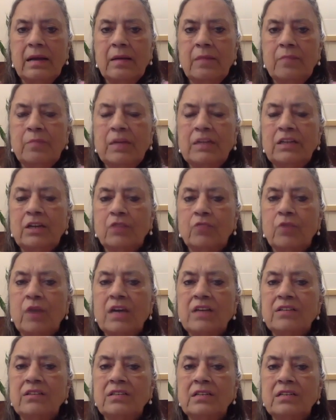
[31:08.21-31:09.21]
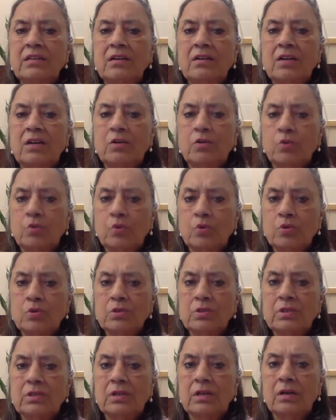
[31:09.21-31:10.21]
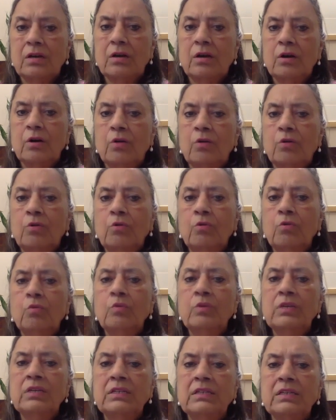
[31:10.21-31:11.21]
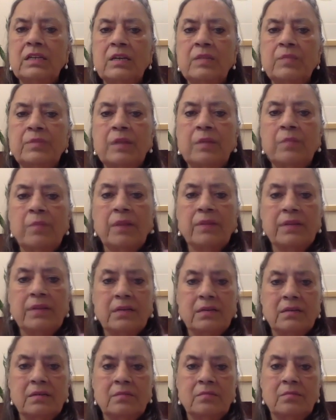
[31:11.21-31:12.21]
But the question arose, who will keep the mother?